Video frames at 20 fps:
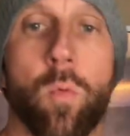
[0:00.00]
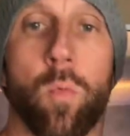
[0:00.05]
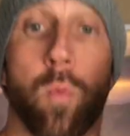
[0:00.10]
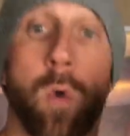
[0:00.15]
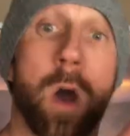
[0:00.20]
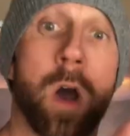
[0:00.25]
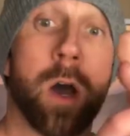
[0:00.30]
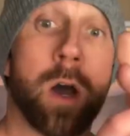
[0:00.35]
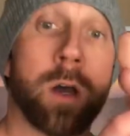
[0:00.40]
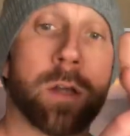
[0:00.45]

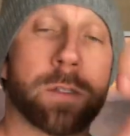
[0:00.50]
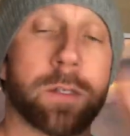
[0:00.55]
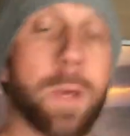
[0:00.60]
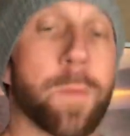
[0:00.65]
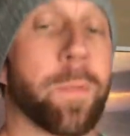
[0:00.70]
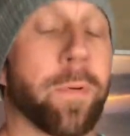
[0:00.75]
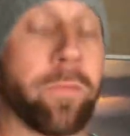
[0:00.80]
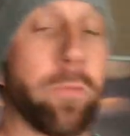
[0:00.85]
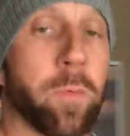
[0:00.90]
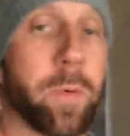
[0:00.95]
What's
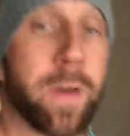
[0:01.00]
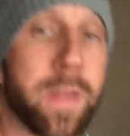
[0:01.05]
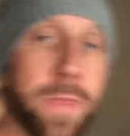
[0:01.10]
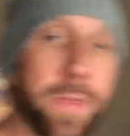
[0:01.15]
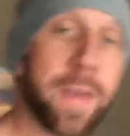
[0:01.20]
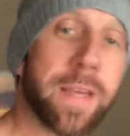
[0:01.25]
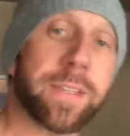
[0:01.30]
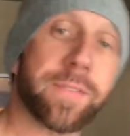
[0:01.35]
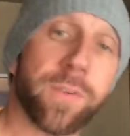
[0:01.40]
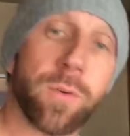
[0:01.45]
up everybody,
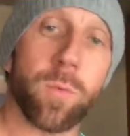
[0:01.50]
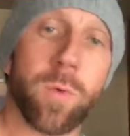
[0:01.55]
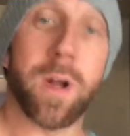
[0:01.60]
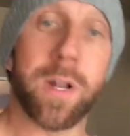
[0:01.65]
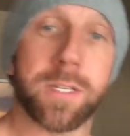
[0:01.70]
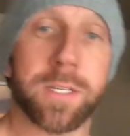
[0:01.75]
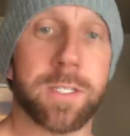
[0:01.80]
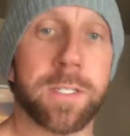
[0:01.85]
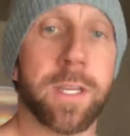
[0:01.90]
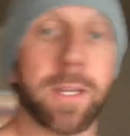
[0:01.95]
thanks for
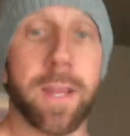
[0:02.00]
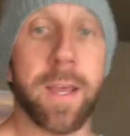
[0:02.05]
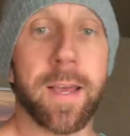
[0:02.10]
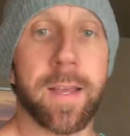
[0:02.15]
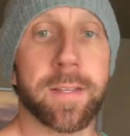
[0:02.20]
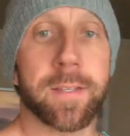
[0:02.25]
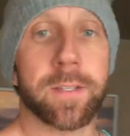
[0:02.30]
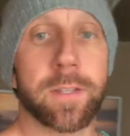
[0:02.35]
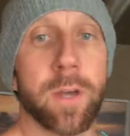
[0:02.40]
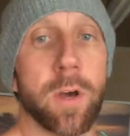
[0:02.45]
watching today.
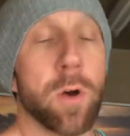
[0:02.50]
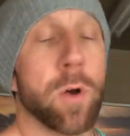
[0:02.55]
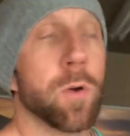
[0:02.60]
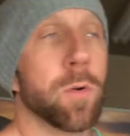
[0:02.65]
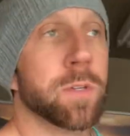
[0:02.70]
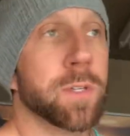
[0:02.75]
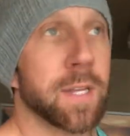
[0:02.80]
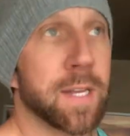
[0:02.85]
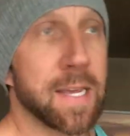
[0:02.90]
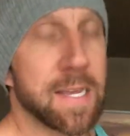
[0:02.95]
So
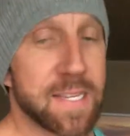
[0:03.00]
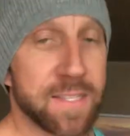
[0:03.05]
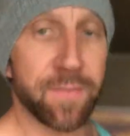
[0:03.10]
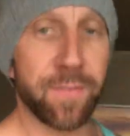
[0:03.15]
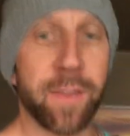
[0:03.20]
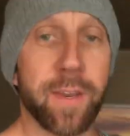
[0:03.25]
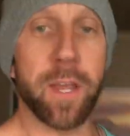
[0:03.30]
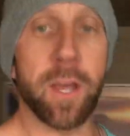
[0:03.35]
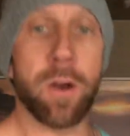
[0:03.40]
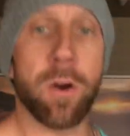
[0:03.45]
today's
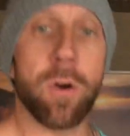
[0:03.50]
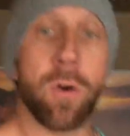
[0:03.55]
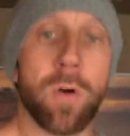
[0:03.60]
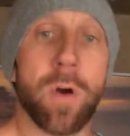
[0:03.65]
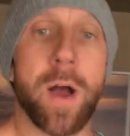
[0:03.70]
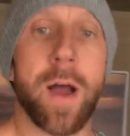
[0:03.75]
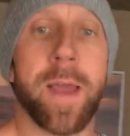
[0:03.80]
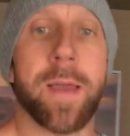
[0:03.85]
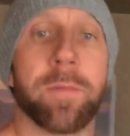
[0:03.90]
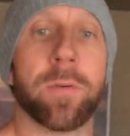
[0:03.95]
video
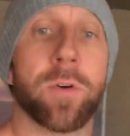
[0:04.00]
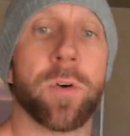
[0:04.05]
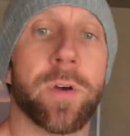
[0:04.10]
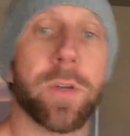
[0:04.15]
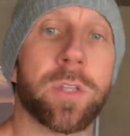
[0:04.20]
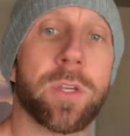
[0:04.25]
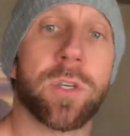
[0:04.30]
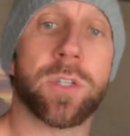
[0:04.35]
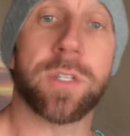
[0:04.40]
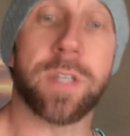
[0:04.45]
I am going
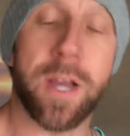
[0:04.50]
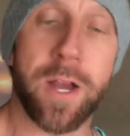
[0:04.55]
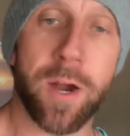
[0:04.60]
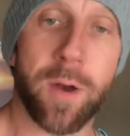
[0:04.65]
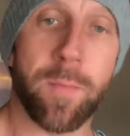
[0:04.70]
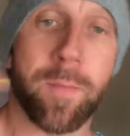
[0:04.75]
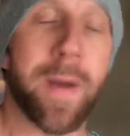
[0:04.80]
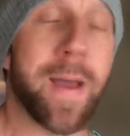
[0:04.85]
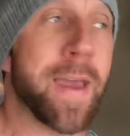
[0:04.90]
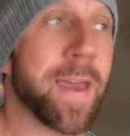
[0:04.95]
to
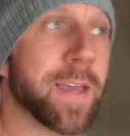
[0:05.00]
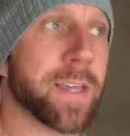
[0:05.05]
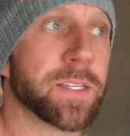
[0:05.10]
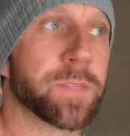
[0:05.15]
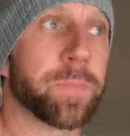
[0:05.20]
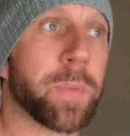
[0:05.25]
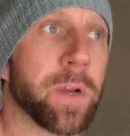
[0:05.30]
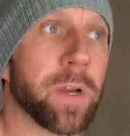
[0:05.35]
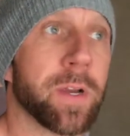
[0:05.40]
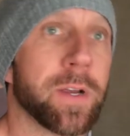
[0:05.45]
share my
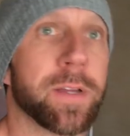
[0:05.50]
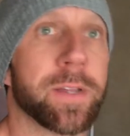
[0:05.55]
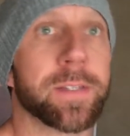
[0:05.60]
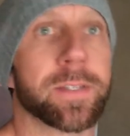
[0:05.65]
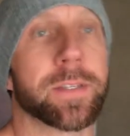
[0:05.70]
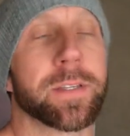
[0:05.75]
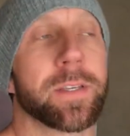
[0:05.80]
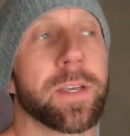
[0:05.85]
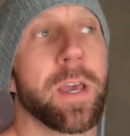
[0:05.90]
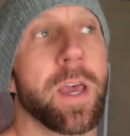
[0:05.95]

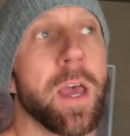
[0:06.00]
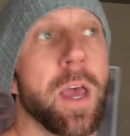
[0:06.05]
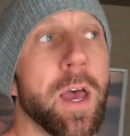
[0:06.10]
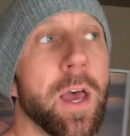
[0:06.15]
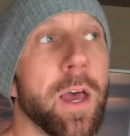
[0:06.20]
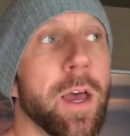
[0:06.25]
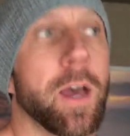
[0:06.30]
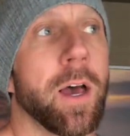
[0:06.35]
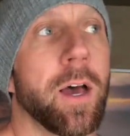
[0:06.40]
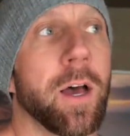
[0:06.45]
experience
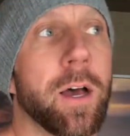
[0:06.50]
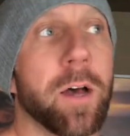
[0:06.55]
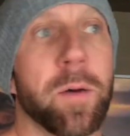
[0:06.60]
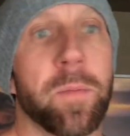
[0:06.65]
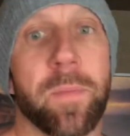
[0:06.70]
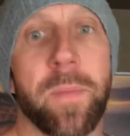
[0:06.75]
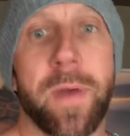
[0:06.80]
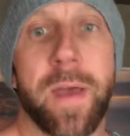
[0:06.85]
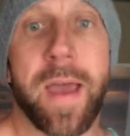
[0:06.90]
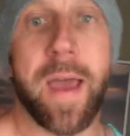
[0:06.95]

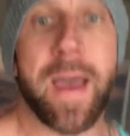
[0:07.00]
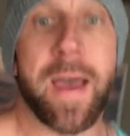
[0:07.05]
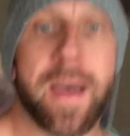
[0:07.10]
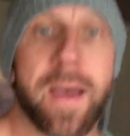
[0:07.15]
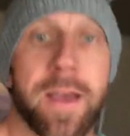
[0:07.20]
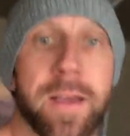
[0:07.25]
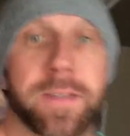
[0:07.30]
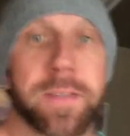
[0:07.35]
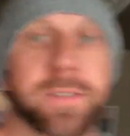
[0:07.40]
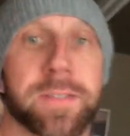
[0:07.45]

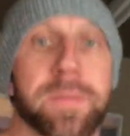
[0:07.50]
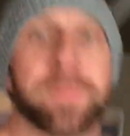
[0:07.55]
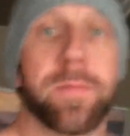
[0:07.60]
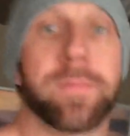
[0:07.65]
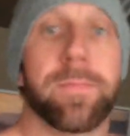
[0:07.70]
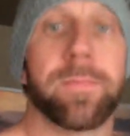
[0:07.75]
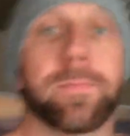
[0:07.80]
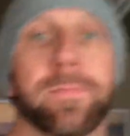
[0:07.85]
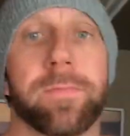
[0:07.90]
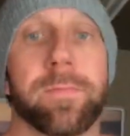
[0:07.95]
as
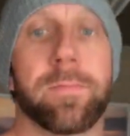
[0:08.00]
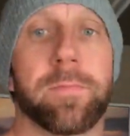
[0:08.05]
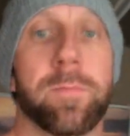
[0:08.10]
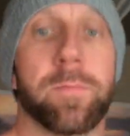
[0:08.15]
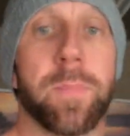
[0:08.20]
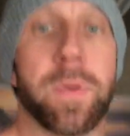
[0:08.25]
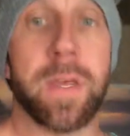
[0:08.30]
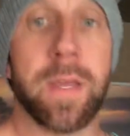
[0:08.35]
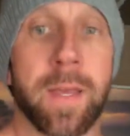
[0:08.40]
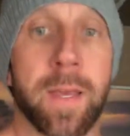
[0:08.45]

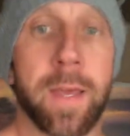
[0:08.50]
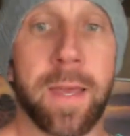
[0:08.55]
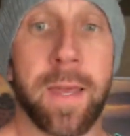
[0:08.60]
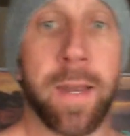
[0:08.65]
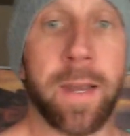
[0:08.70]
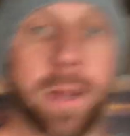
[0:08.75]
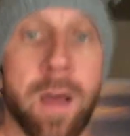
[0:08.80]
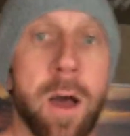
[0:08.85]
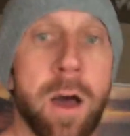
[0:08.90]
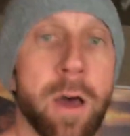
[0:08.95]
being
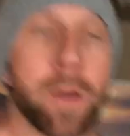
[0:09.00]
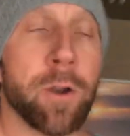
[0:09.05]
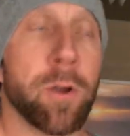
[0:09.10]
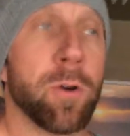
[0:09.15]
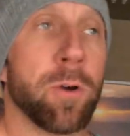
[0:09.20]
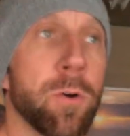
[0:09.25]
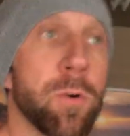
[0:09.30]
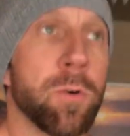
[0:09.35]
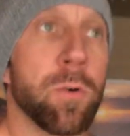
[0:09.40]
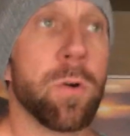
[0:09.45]
an
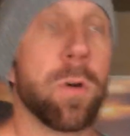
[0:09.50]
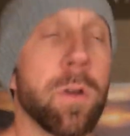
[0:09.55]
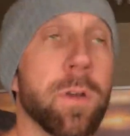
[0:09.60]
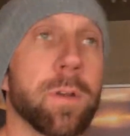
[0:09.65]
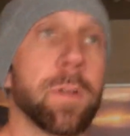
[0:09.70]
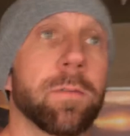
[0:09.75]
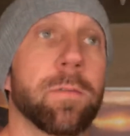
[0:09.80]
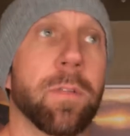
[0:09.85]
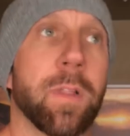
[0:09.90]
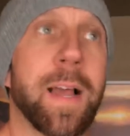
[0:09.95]
auto
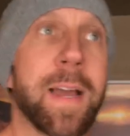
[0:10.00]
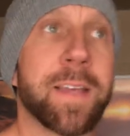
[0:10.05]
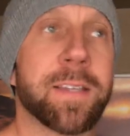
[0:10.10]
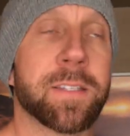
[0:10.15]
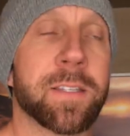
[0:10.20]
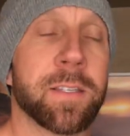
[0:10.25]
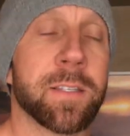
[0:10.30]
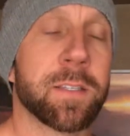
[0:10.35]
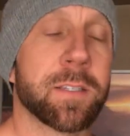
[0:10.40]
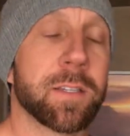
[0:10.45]

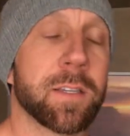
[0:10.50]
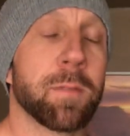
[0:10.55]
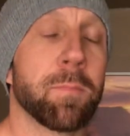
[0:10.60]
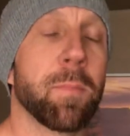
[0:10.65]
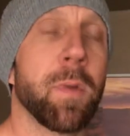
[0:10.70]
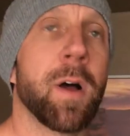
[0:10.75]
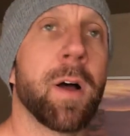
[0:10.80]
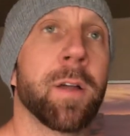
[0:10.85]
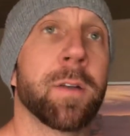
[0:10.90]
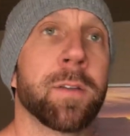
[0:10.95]
licensed and
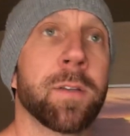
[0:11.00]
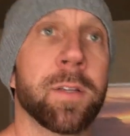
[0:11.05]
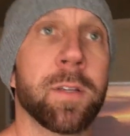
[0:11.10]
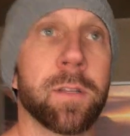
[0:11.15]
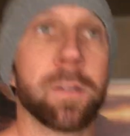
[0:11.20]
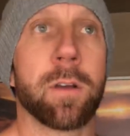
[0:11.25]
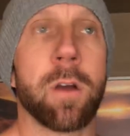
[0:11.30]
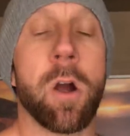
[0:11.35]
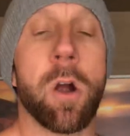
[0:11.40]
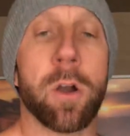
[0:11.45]

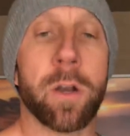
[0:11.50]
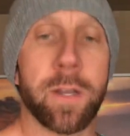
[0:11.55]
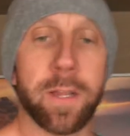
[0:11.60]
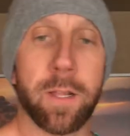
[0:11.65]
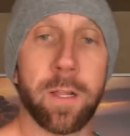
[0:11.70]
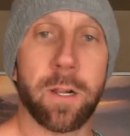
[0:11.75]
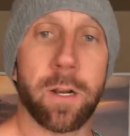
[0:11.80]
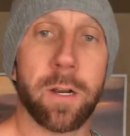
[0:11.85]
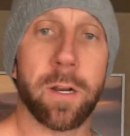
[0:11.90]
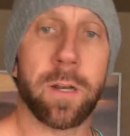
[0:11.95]
bonded car
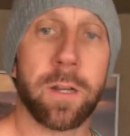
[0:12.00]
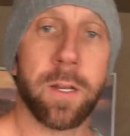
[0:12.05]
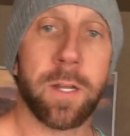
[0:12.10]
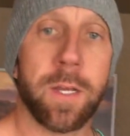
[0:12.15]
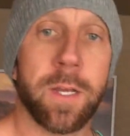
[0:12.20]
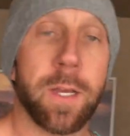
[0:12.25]
dealer,